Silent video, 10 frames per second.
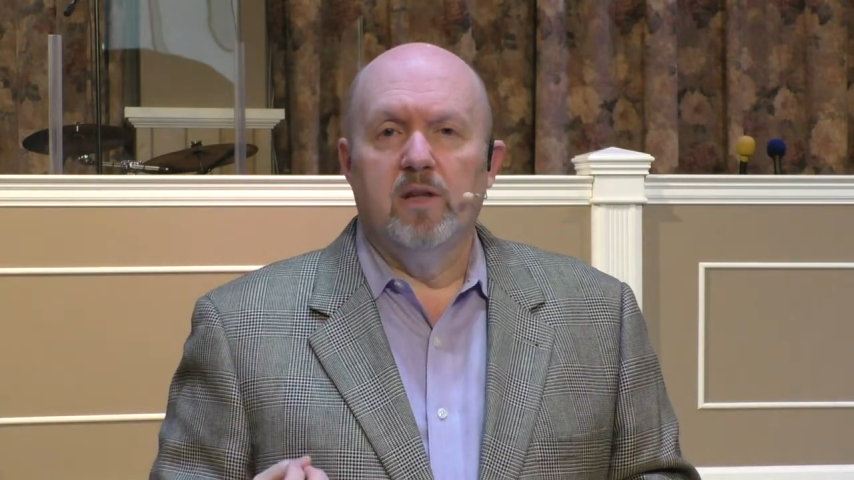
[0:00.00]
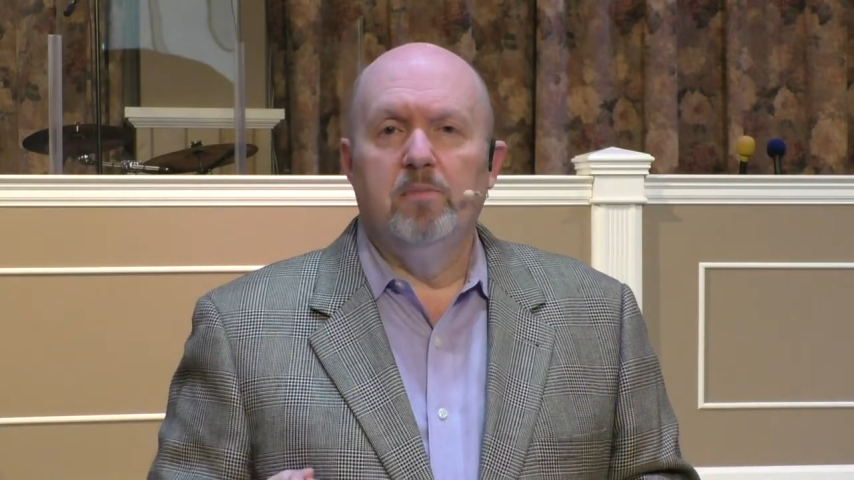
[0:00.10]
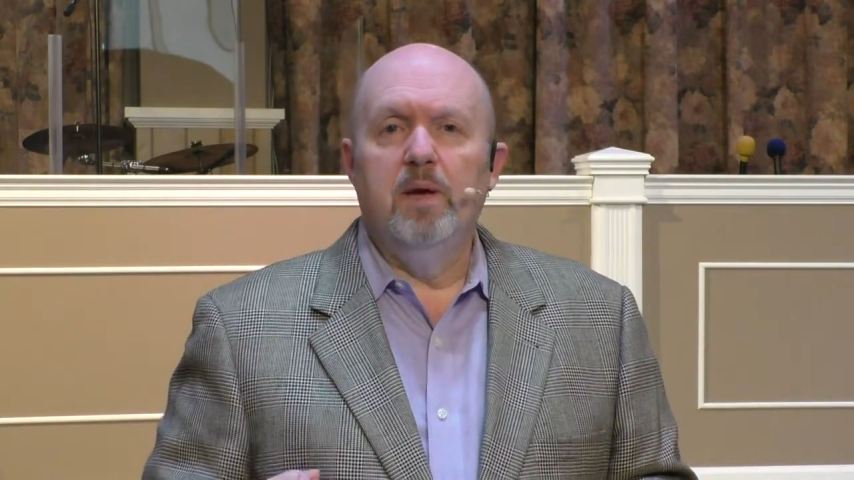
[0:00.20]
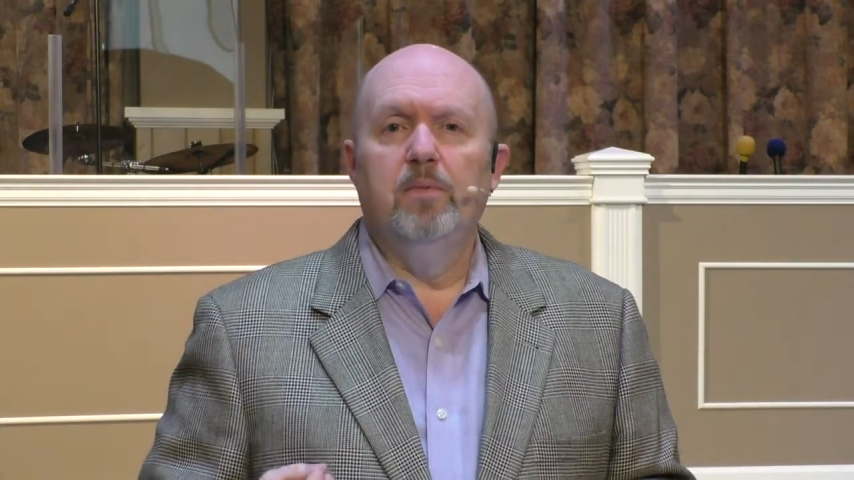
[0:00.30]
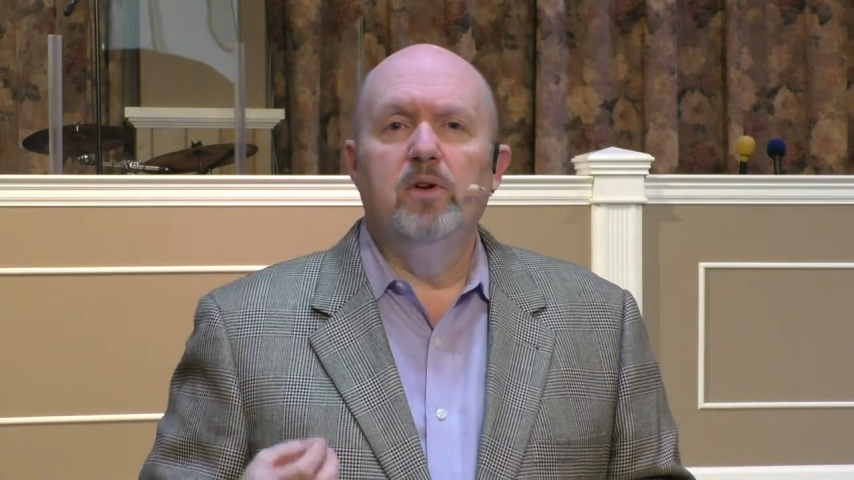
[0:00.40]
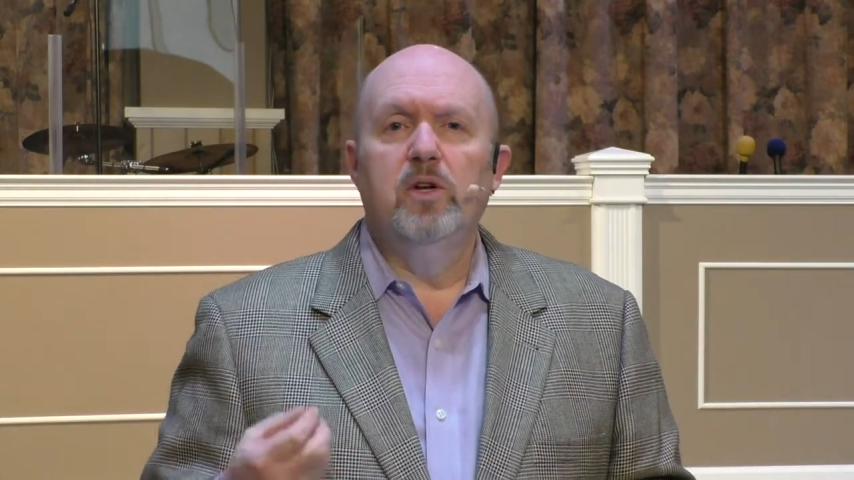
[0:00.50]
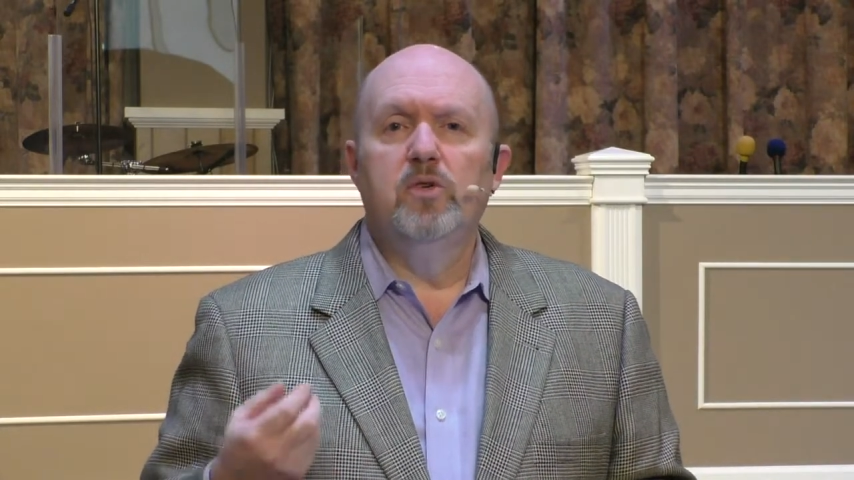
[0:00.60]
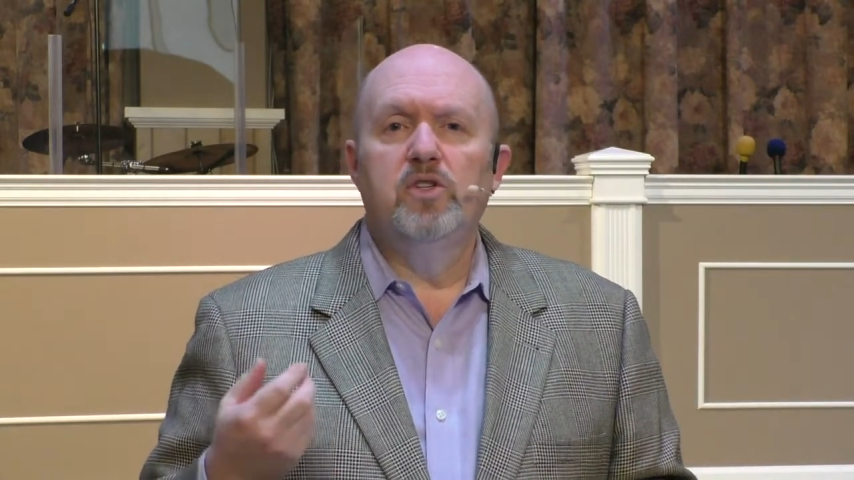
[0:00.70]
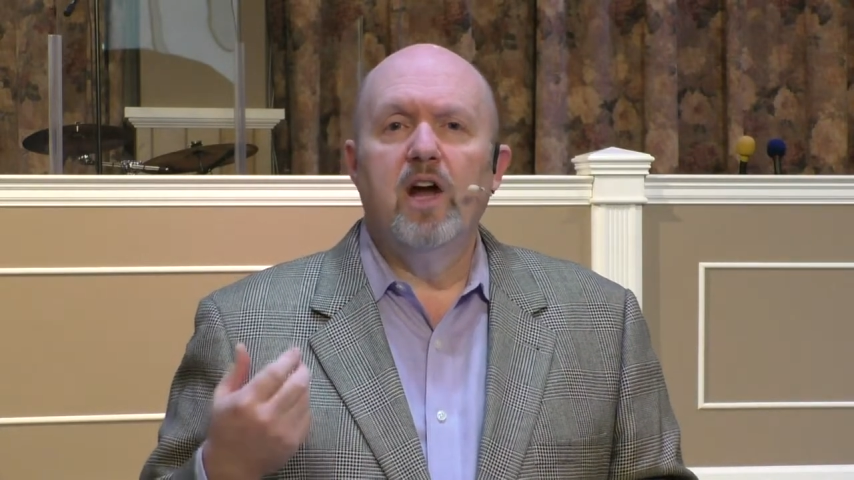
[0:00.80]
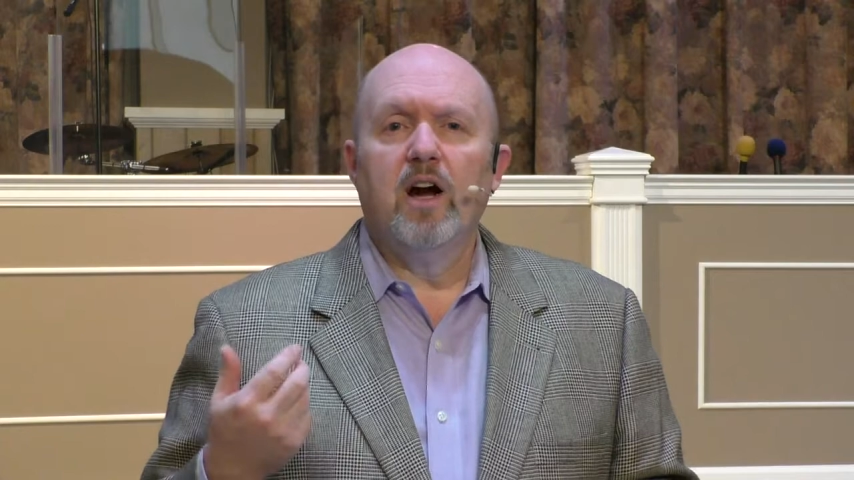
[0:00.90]
the people you
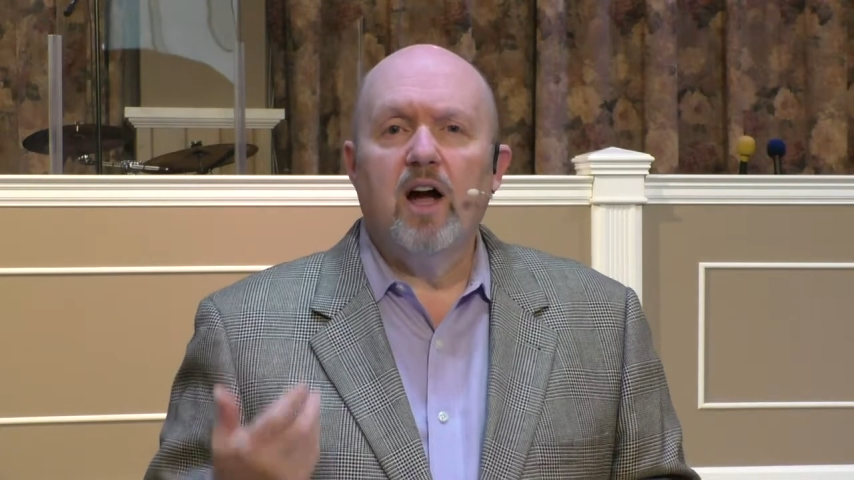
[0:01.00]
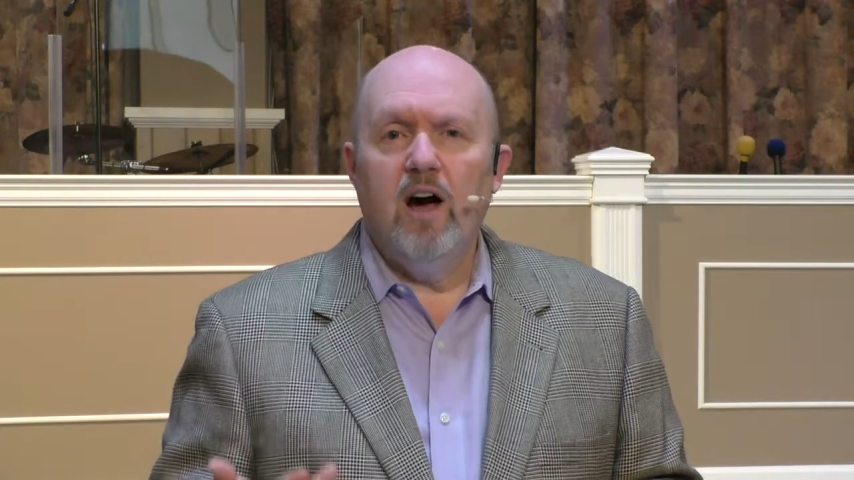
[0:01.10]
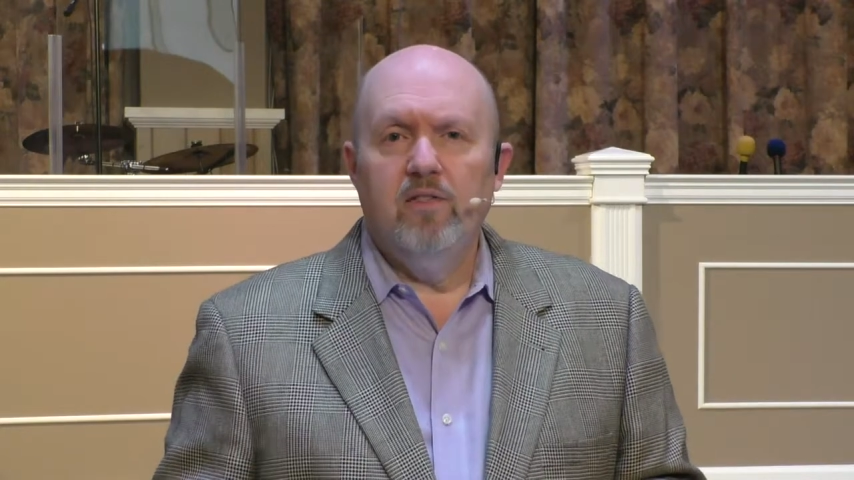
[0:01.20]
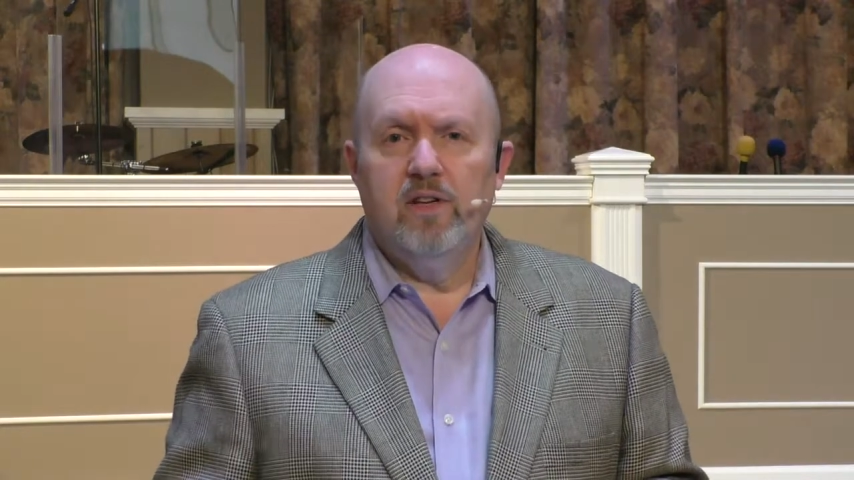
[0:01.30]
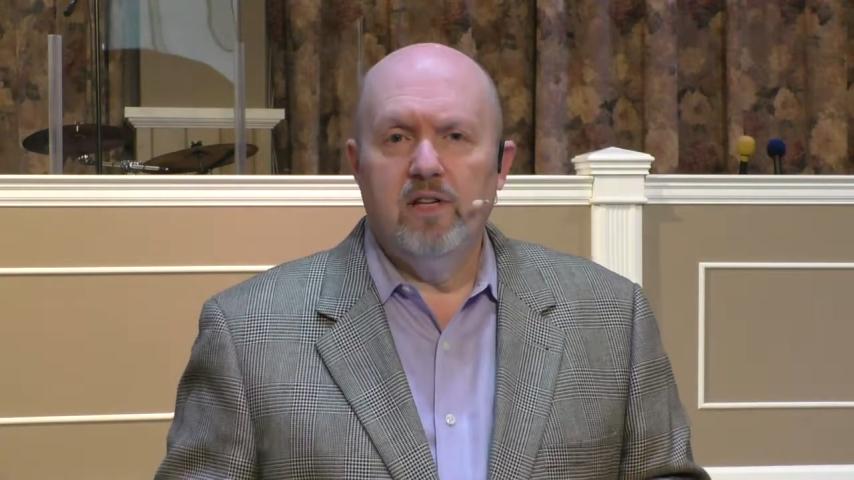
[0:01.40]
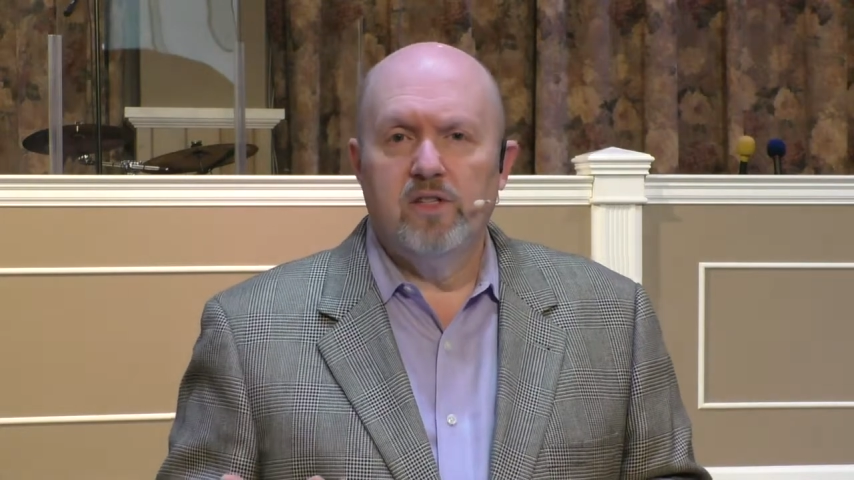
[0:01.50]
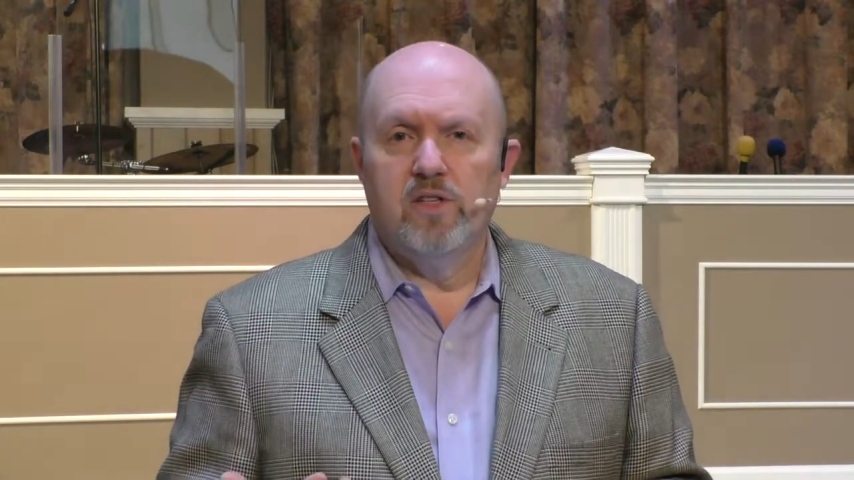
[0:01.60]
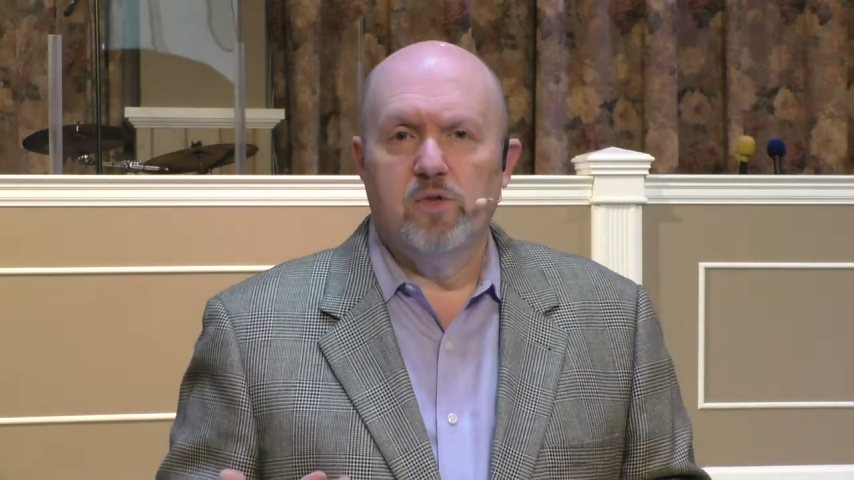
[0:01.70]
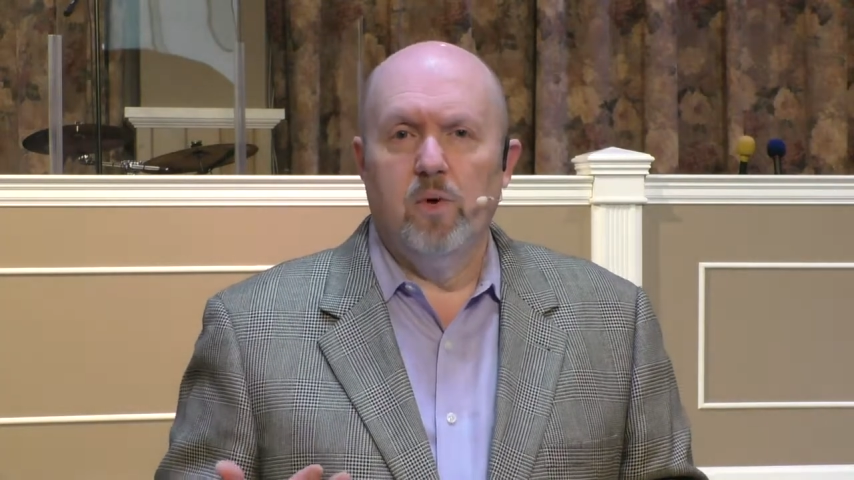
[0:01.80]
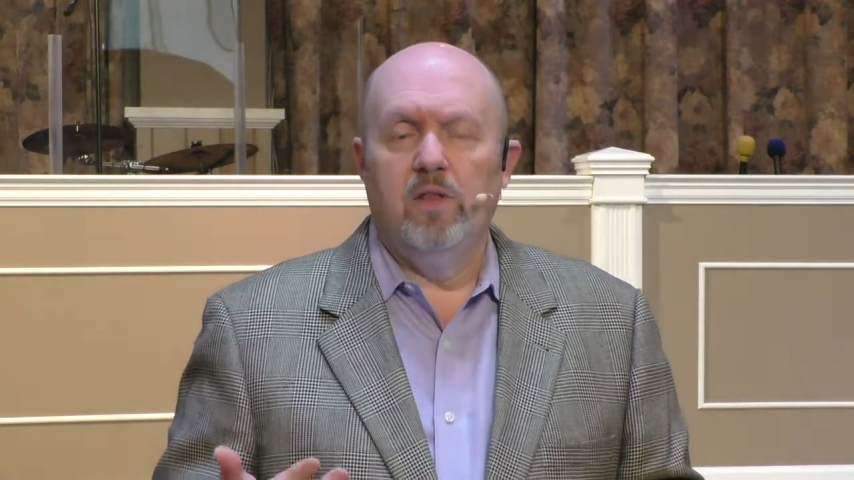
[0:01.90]
share
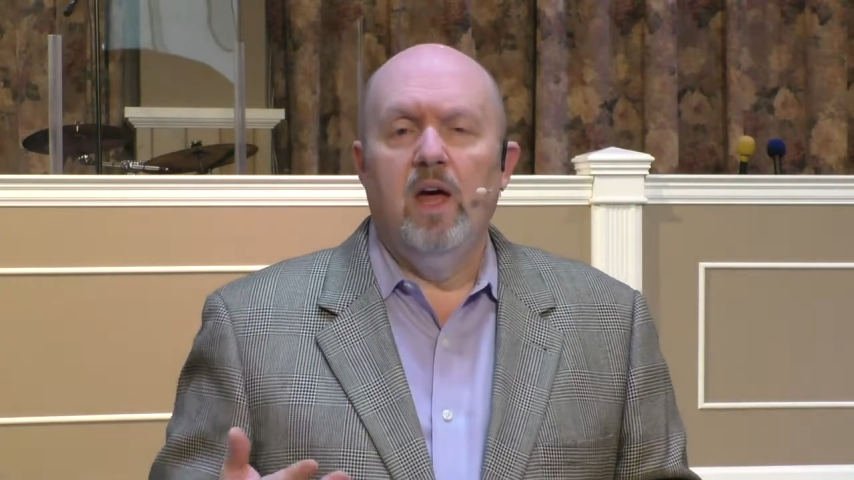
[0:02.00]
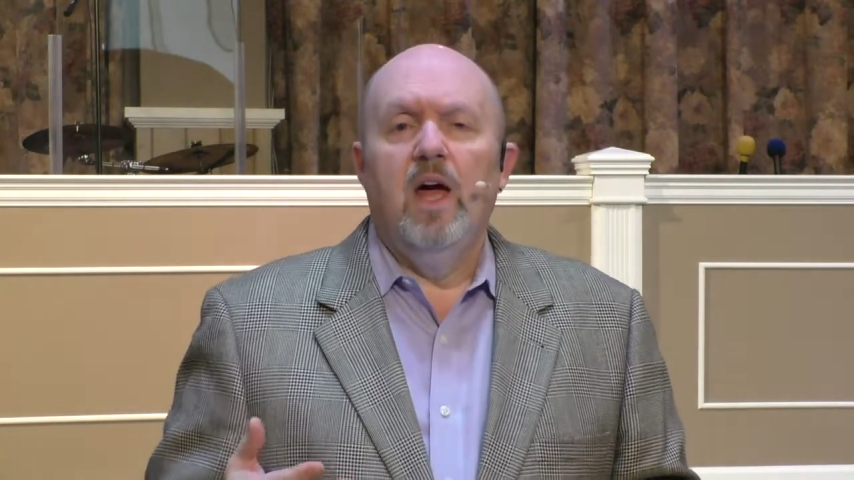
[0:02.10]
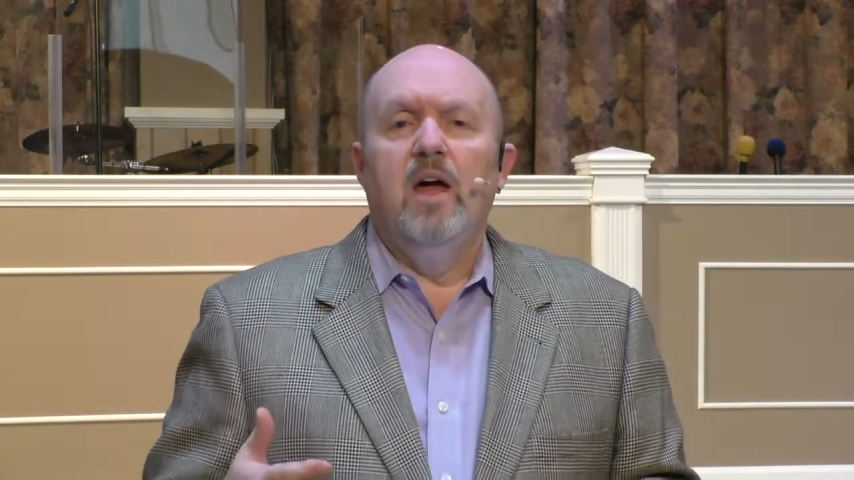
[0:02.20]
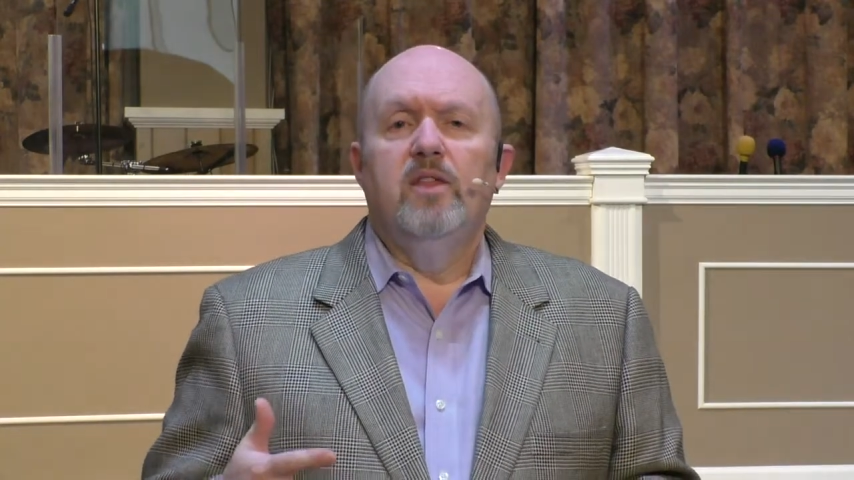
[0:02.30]
confidences with,